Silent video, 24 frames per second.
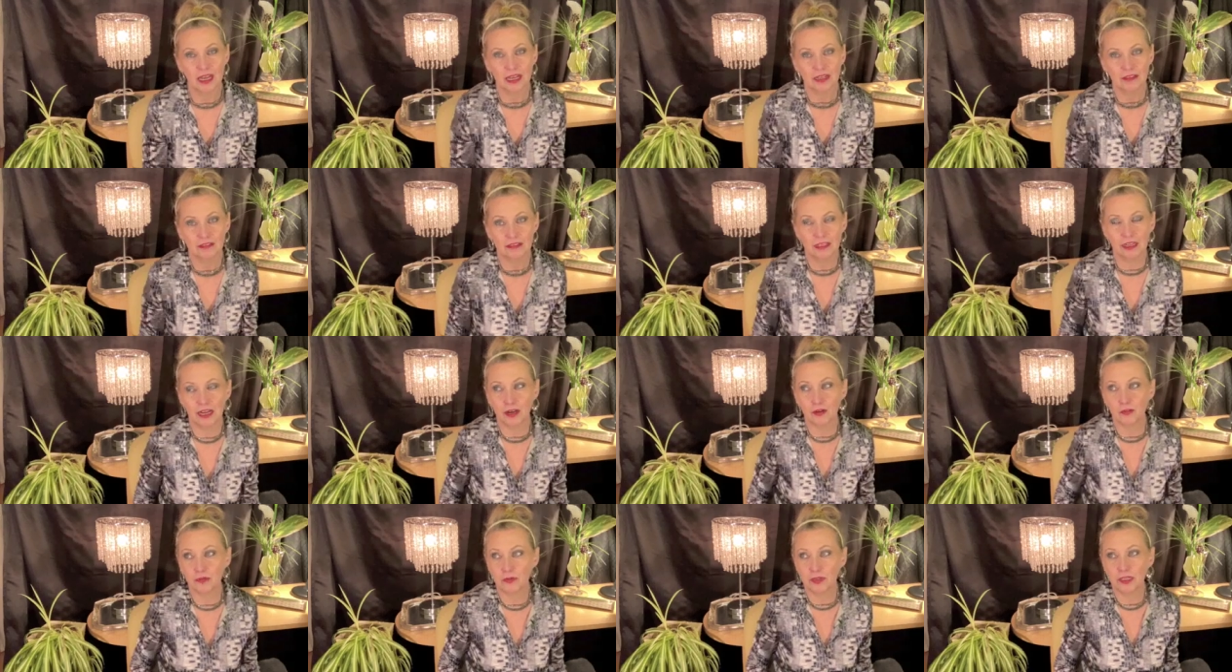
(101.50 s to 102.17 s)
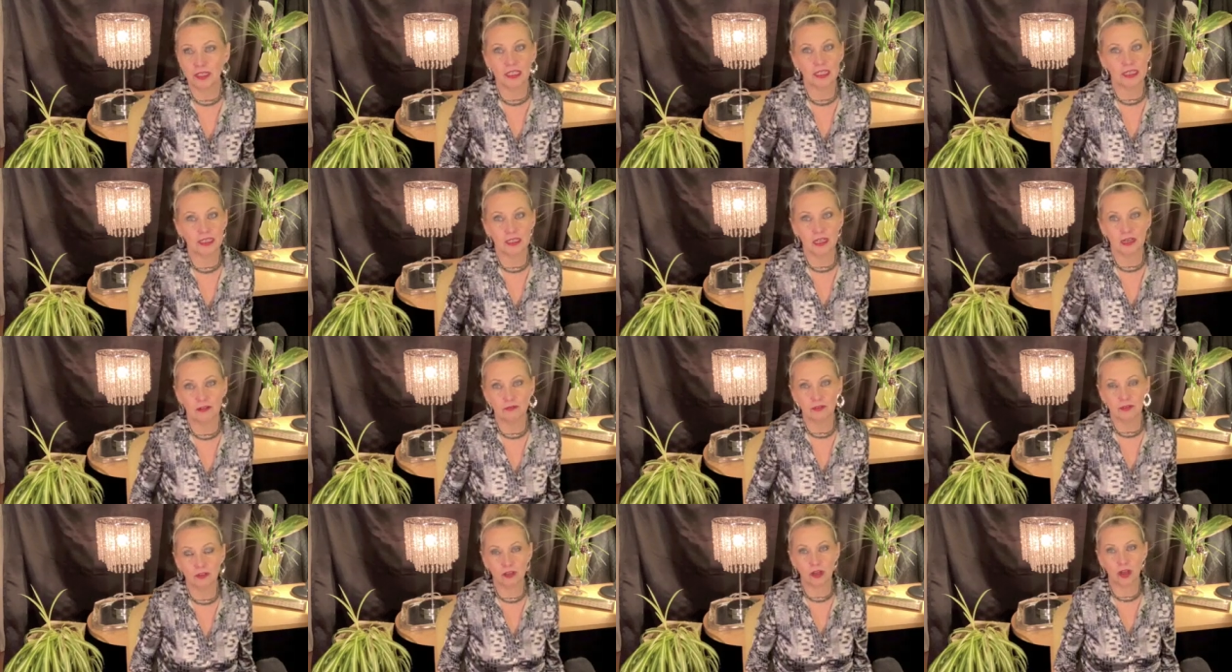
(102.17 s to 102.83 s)
that I really
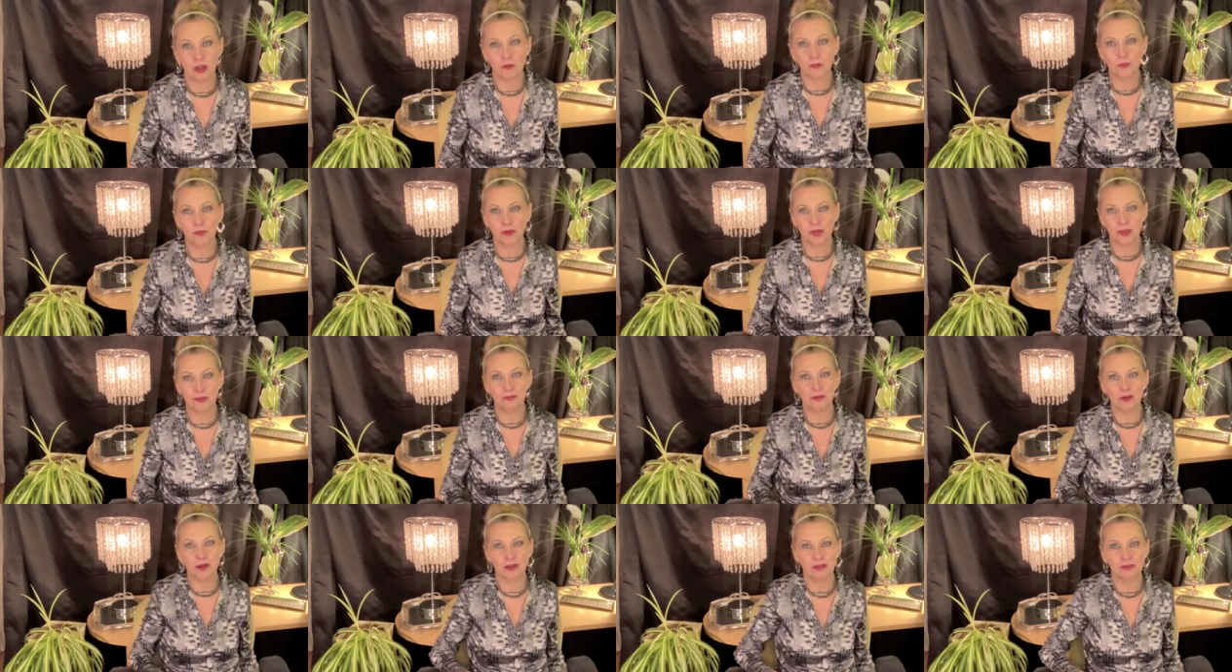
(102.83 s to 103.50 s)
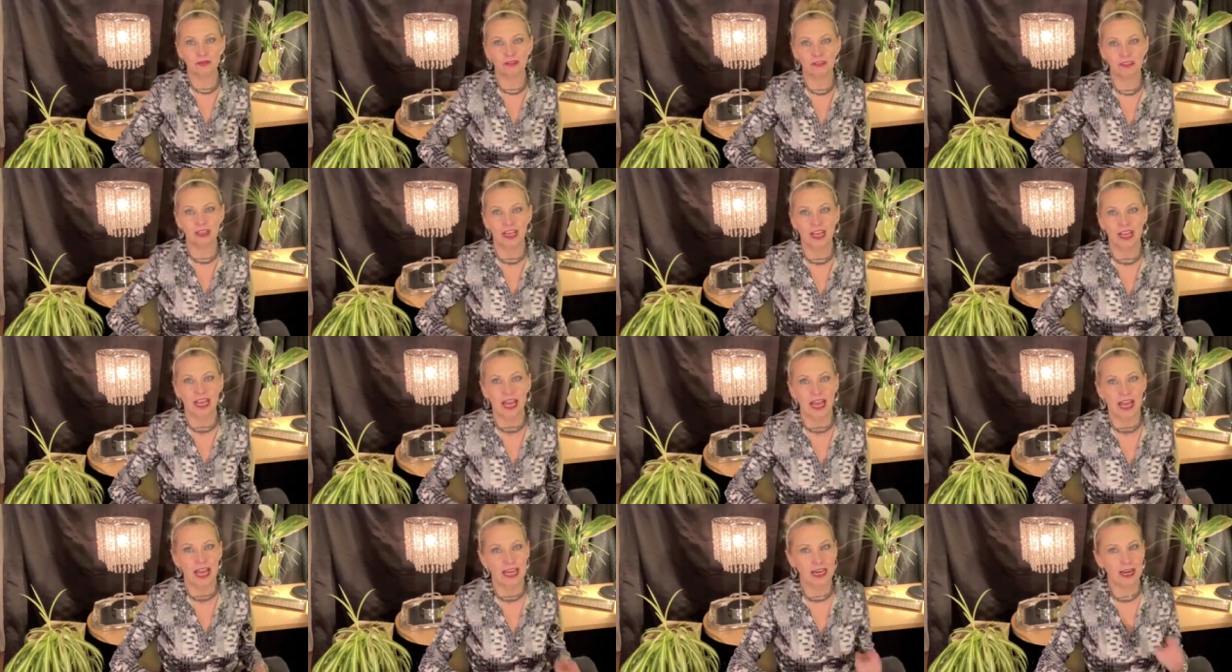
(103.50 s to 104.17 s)
loved was called Primrose,
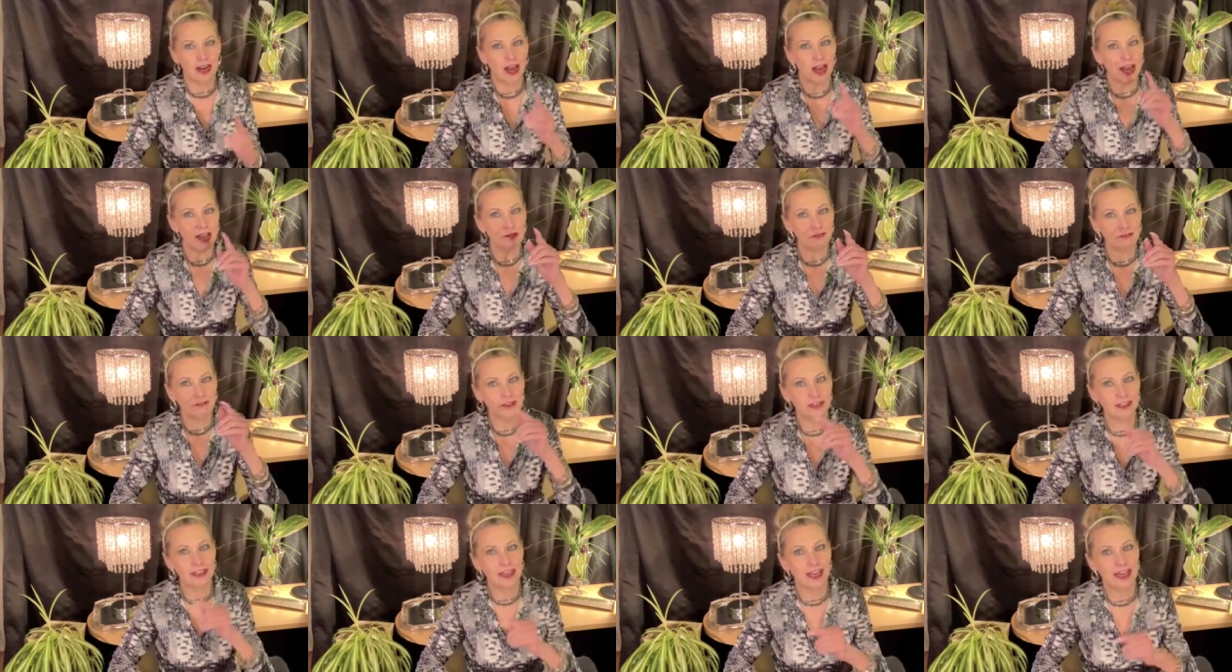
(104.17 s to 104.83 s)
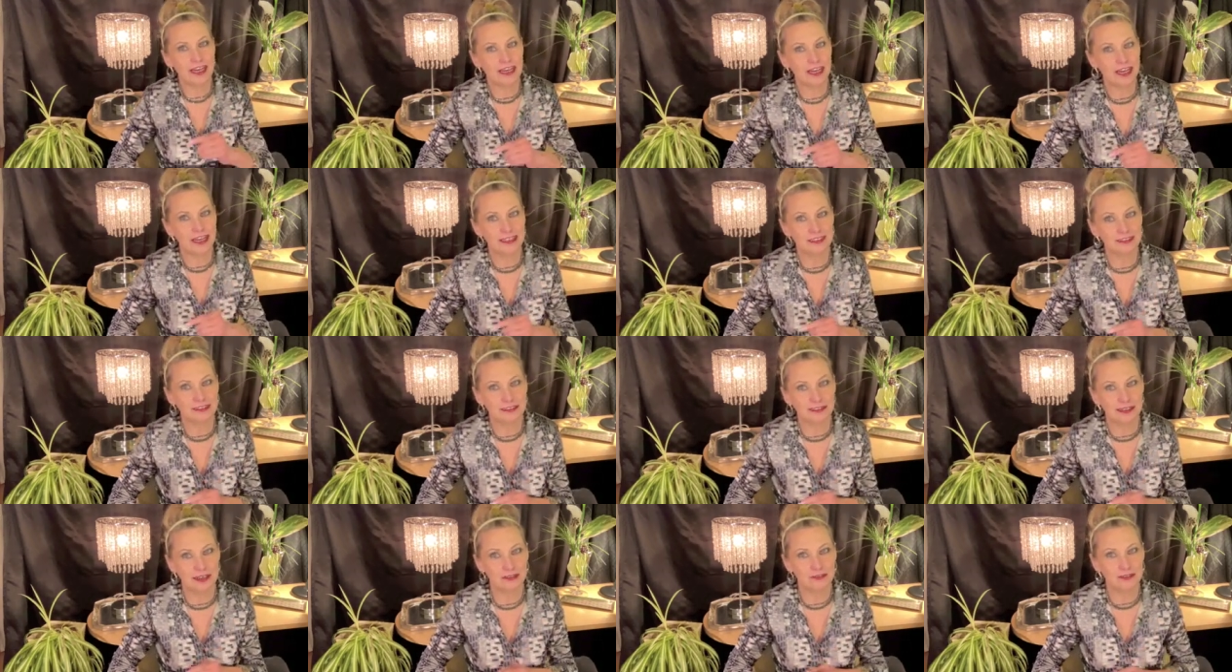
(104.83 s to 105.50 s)
and I feel like I
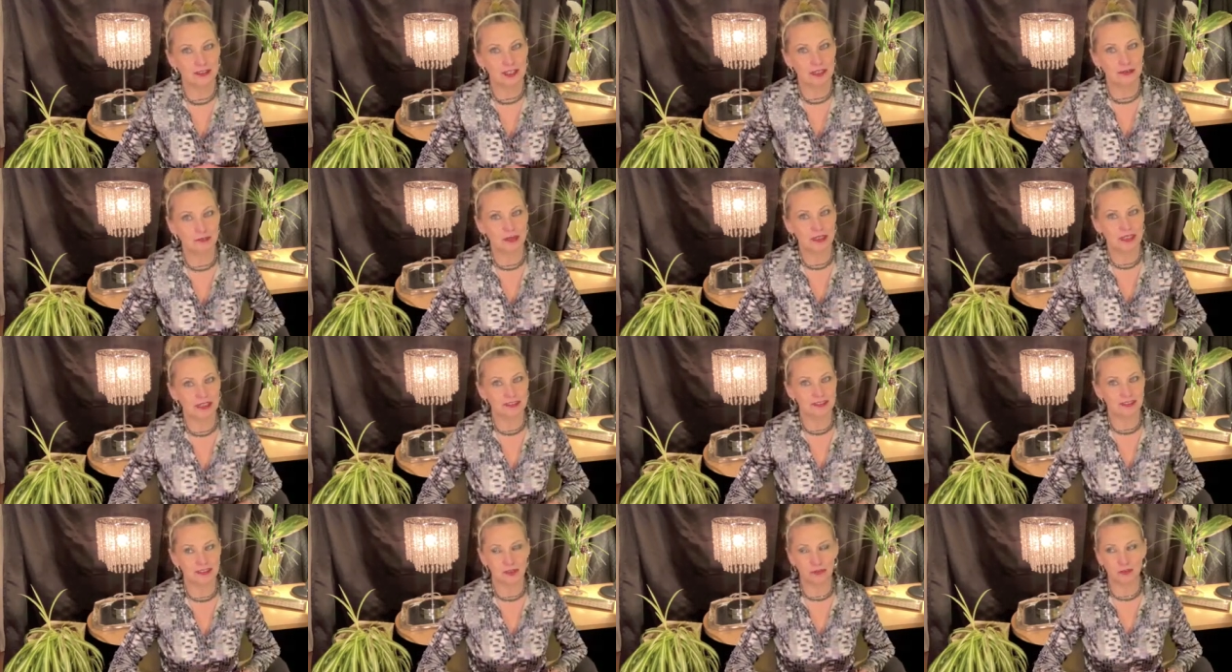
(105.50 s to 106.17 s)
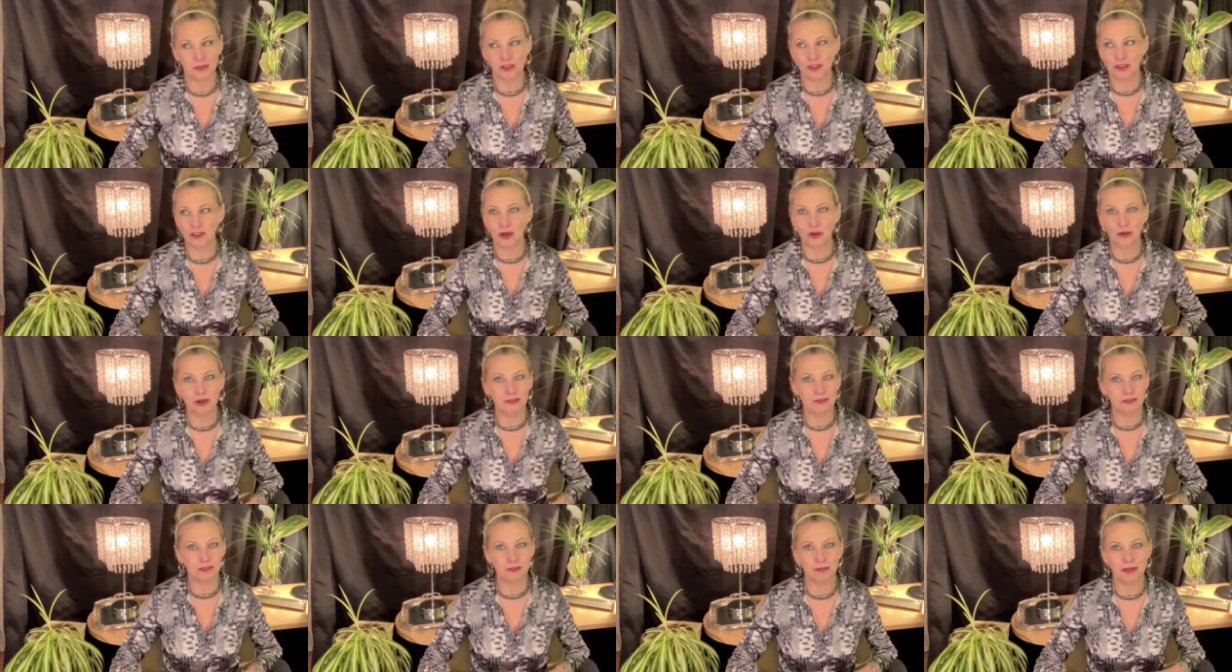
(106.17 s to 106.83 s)
discovered it because there was no
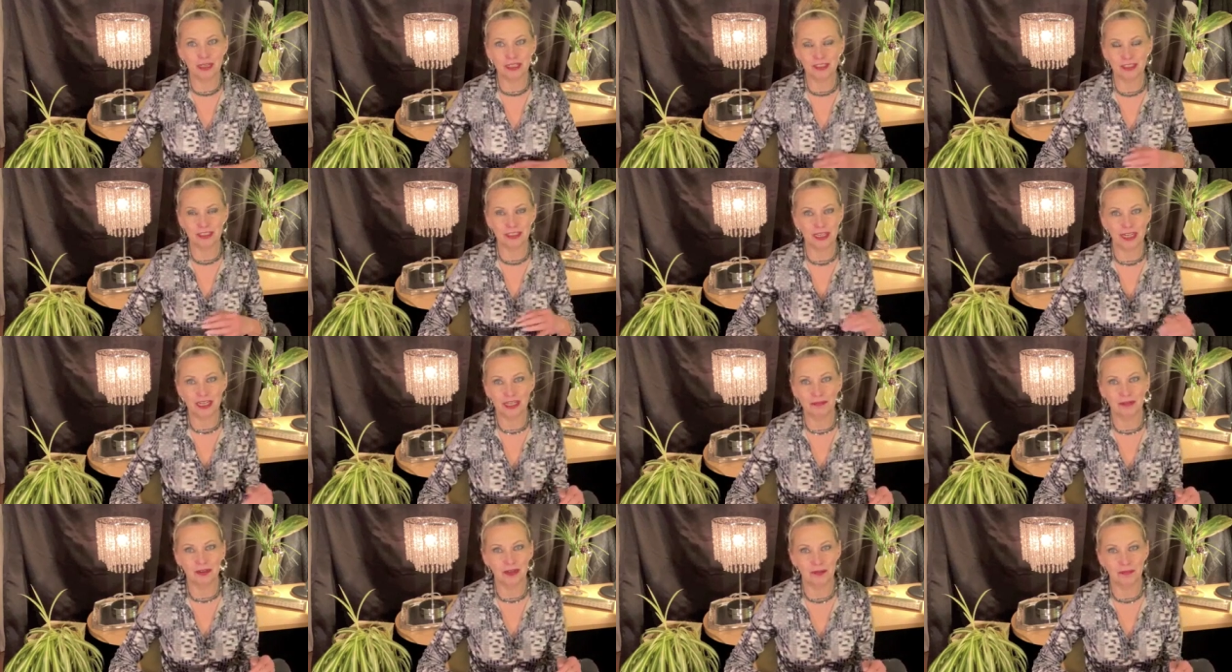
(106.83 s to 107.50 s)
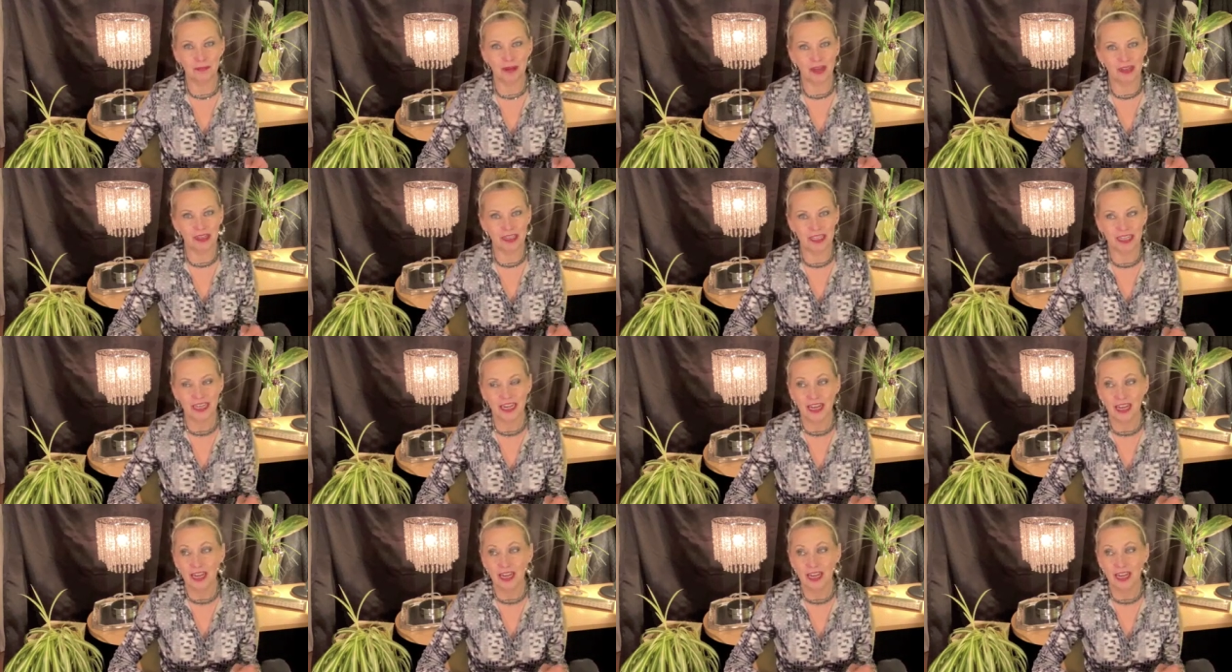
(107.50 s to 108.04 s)
information anywhere about it.